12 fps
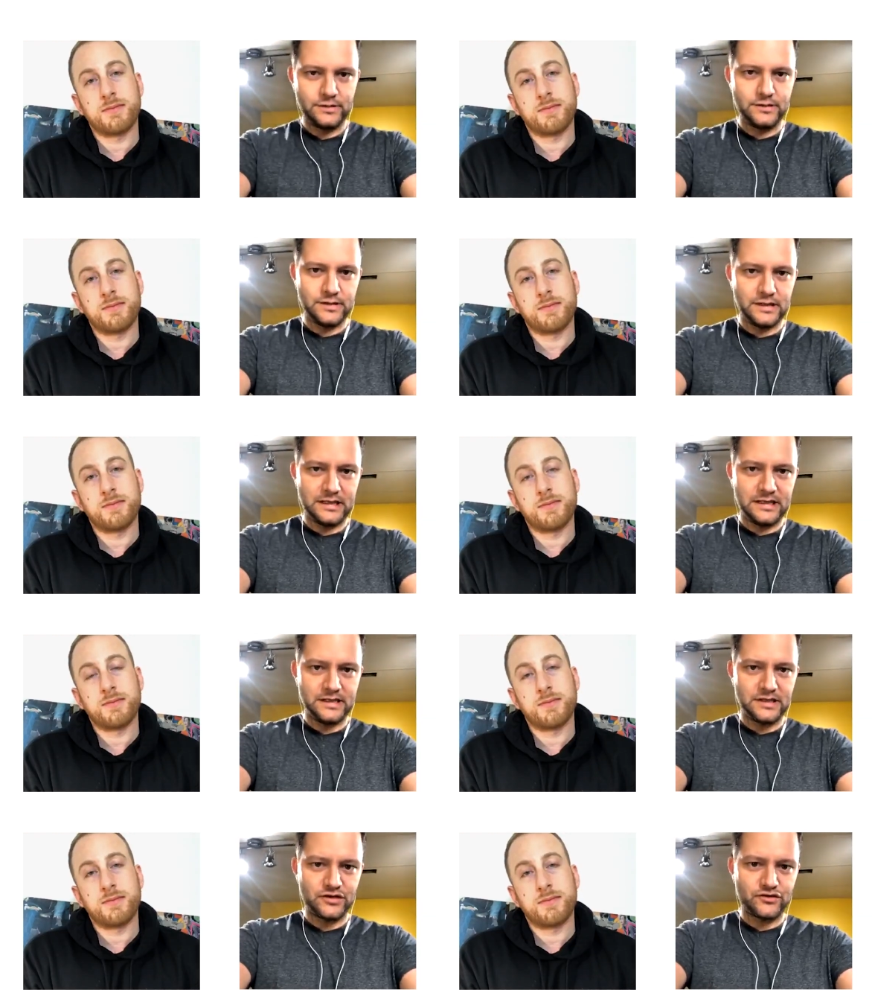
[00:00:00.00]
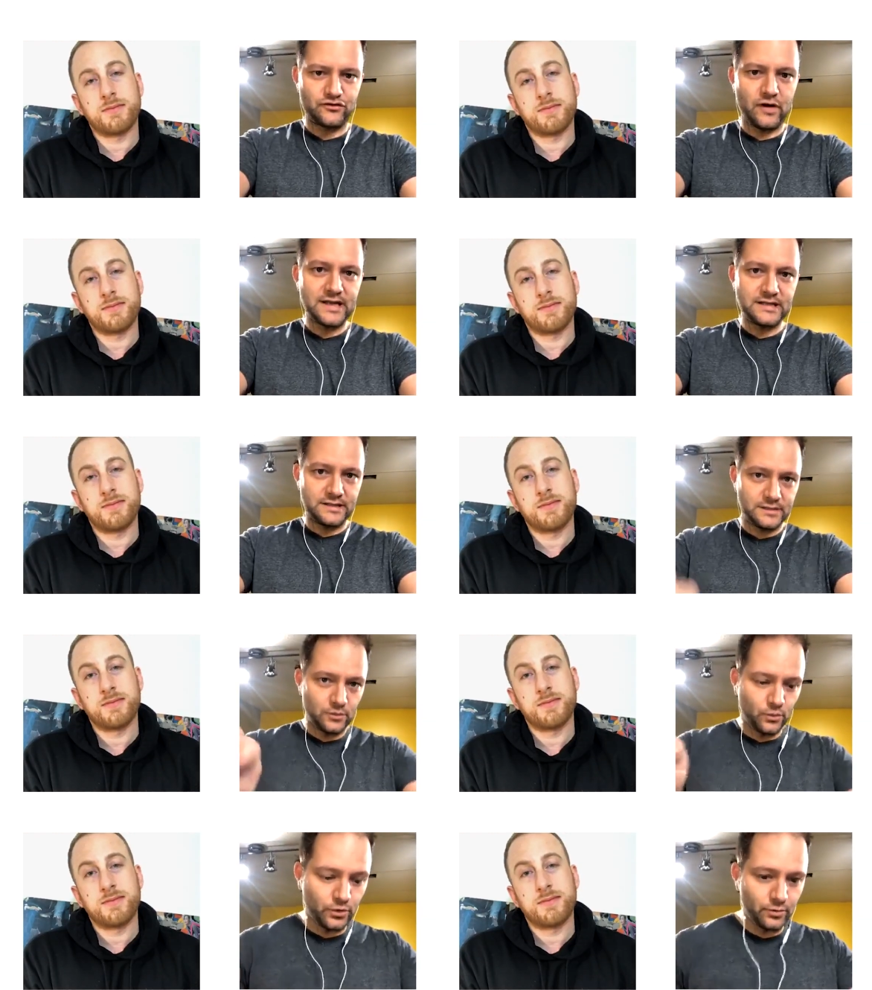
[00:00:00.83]
Speaker 1: uh, stress
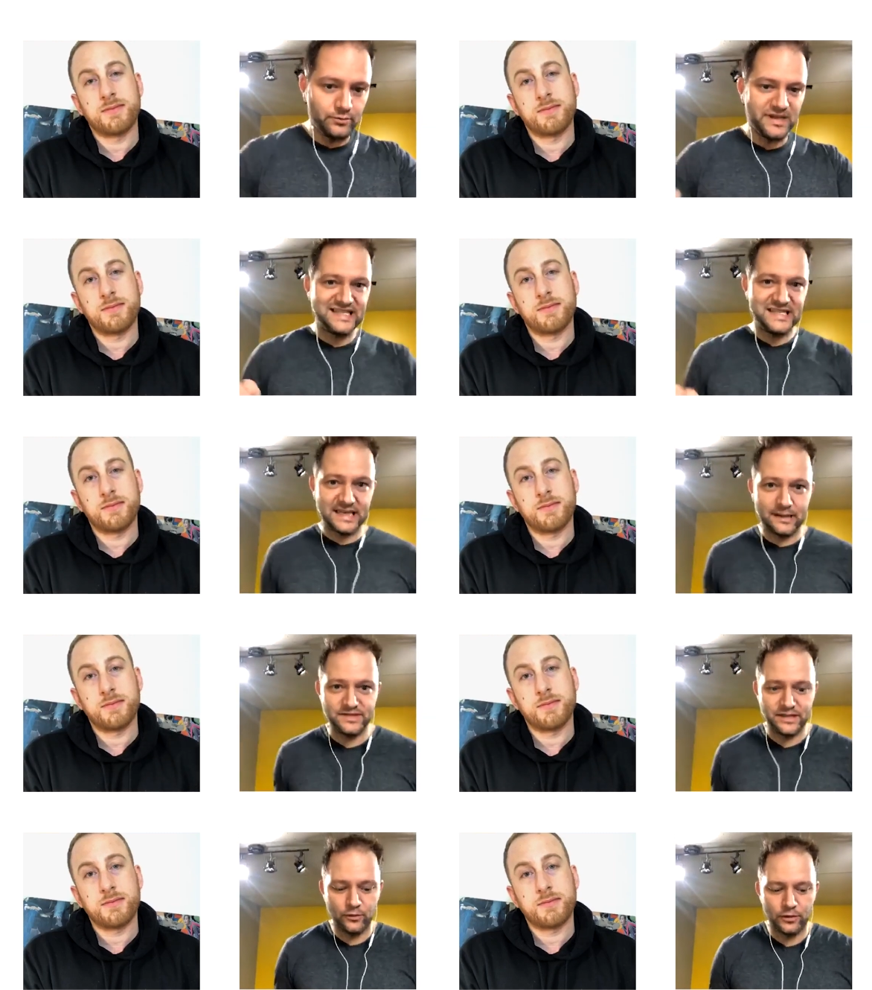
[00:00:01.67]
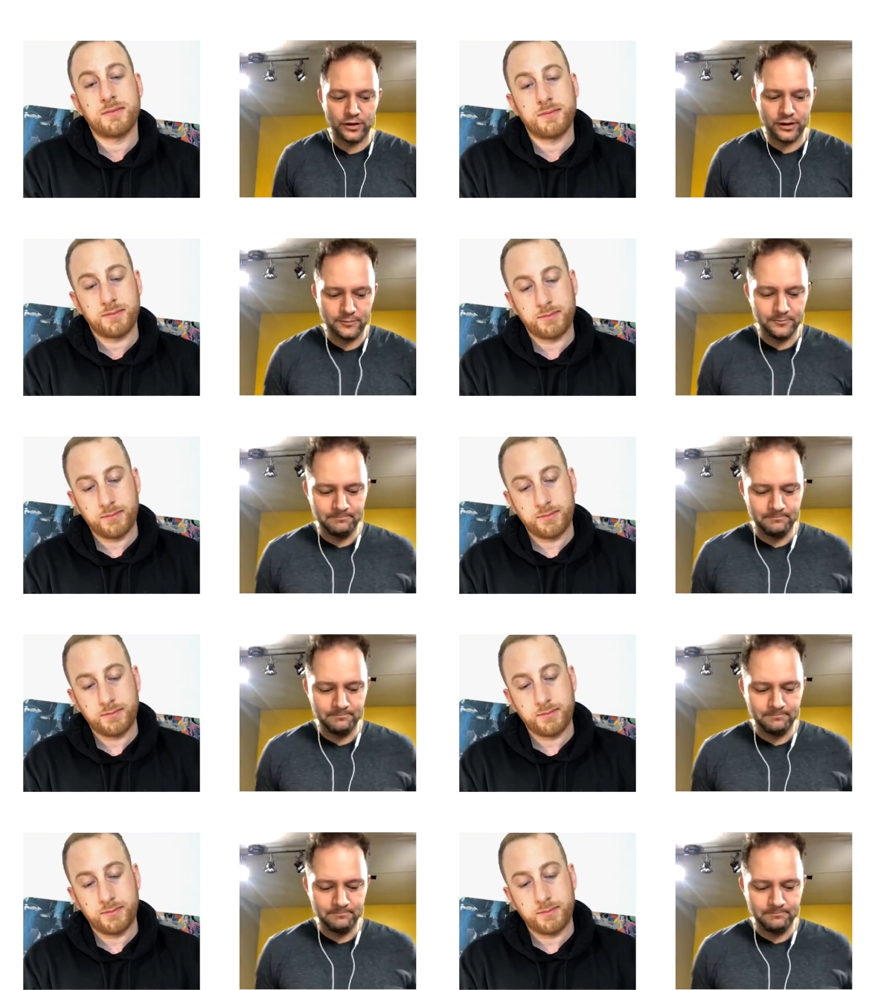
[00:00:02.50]
or busy times at work.